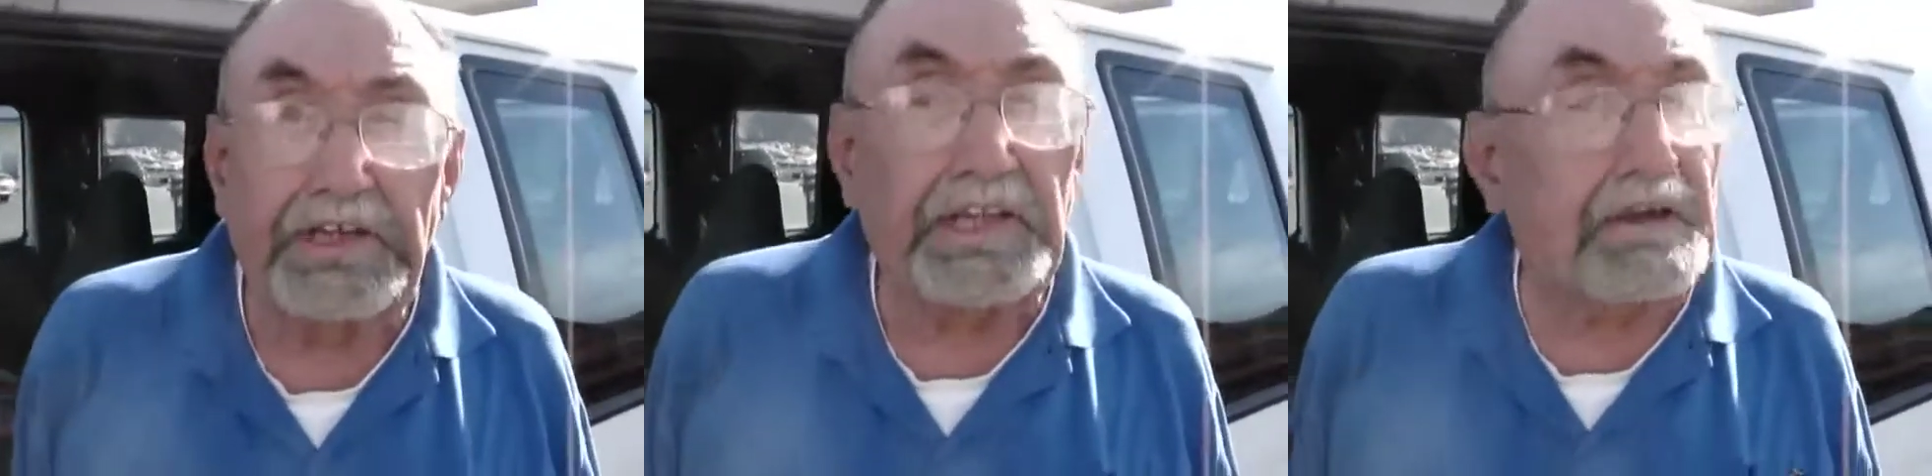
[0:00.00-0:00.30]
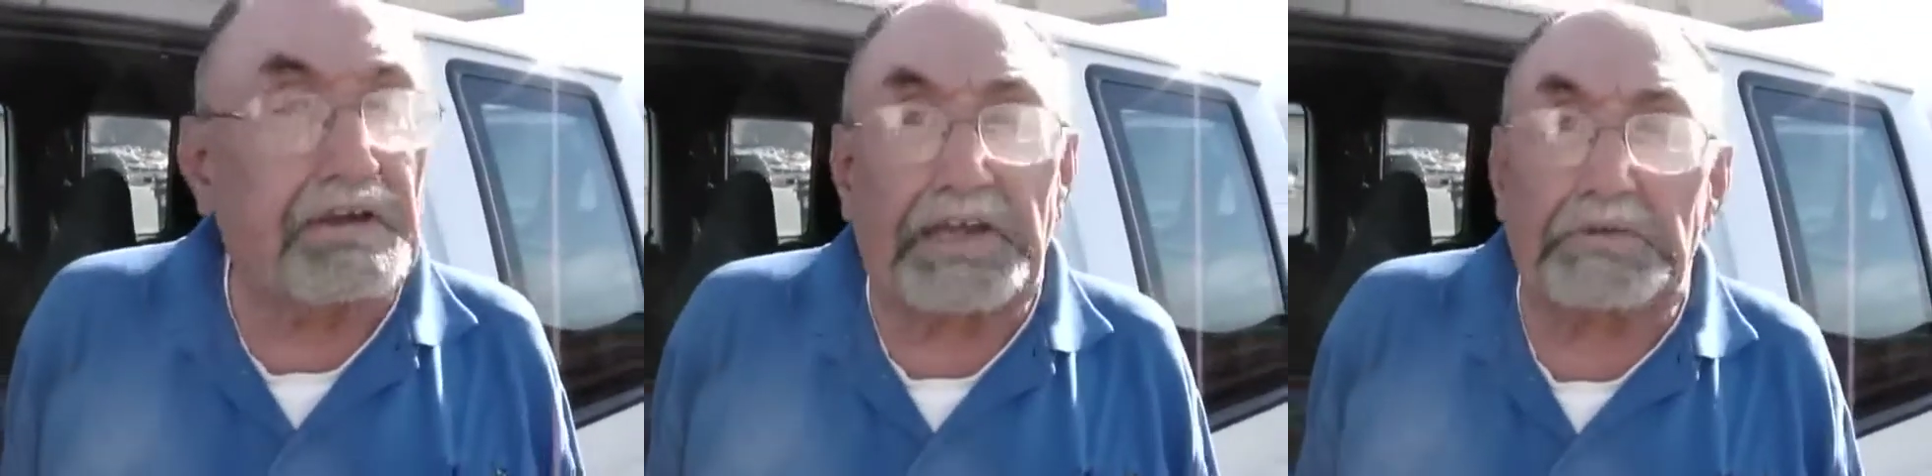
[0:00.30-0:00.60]

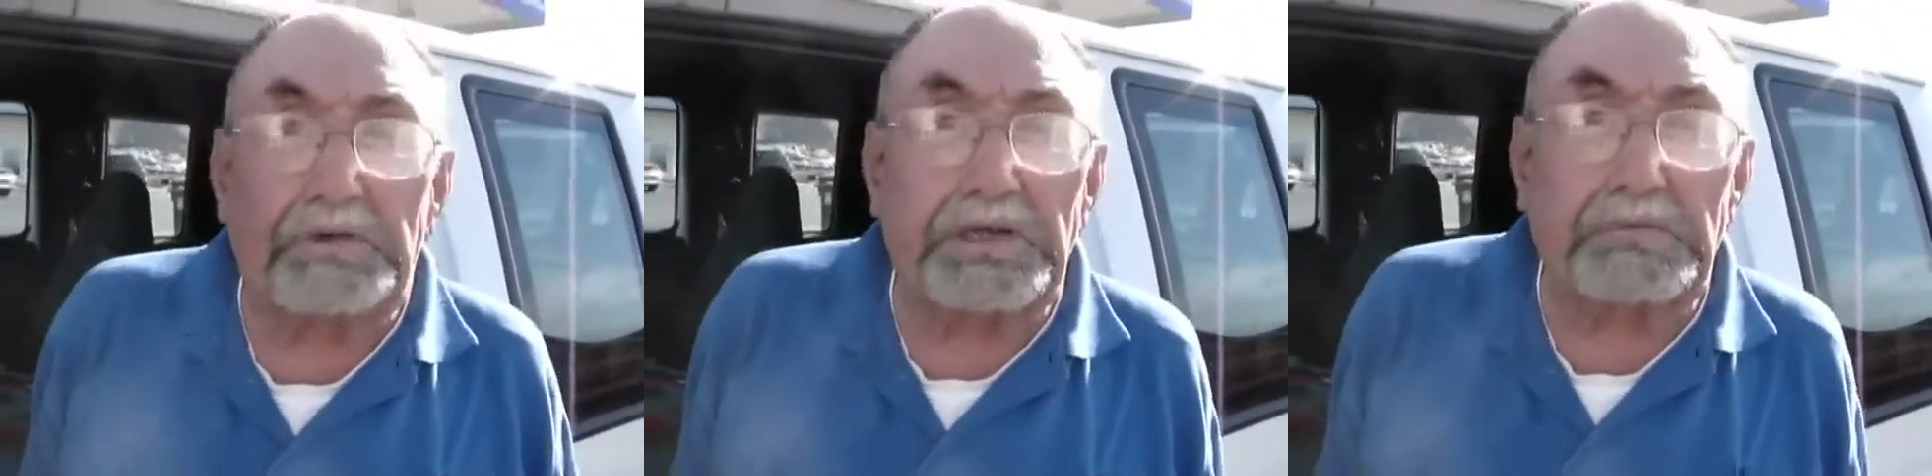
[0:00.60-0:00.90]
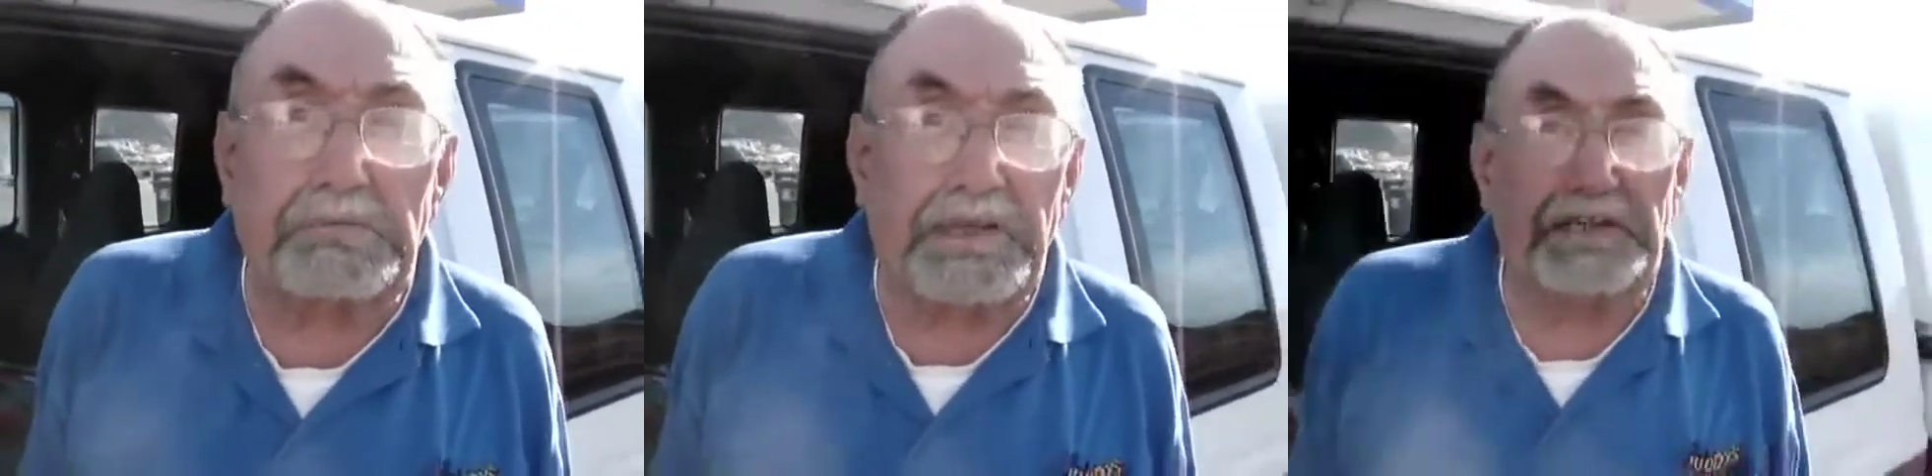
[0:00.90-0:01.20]
Now I don't want to
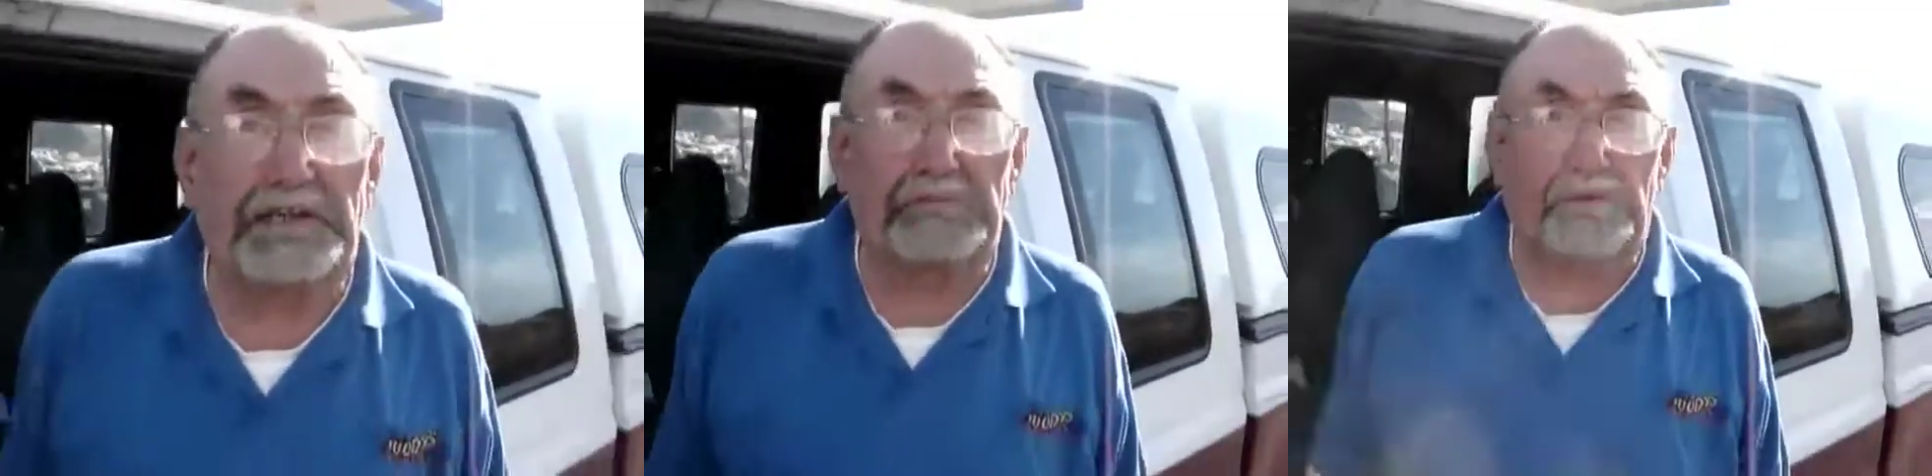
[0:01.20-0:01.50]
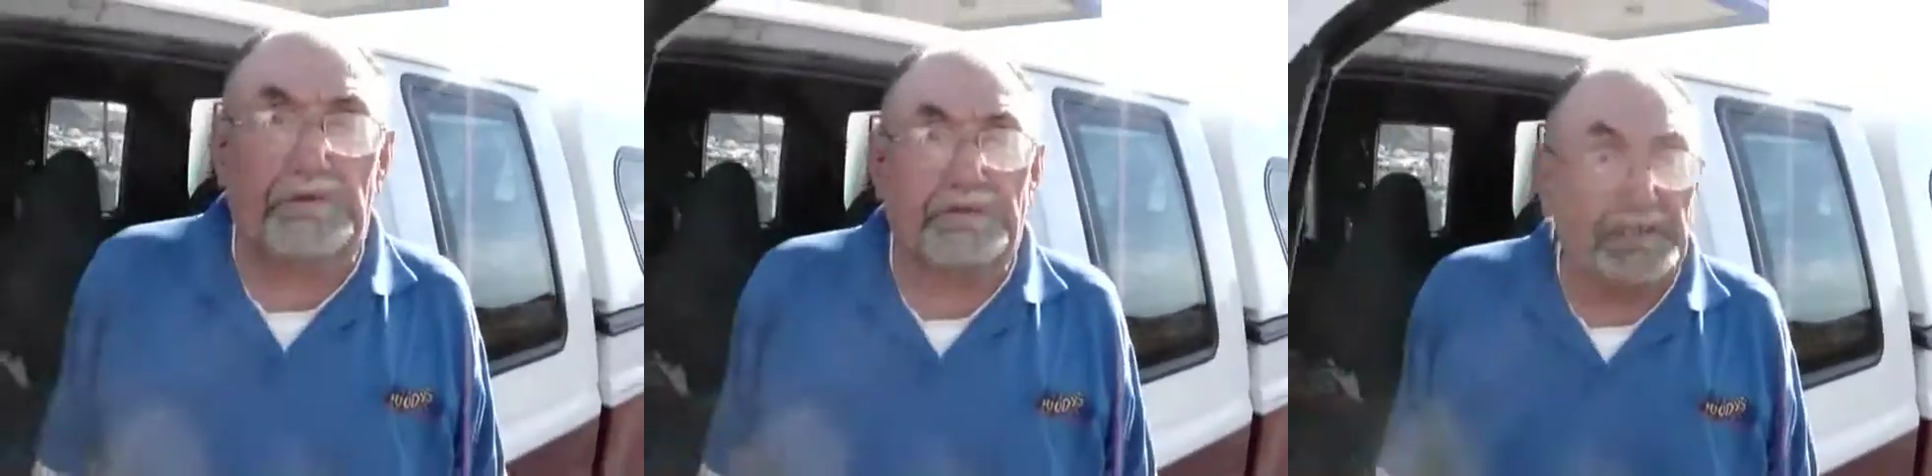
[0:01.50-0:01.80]
wait anymore.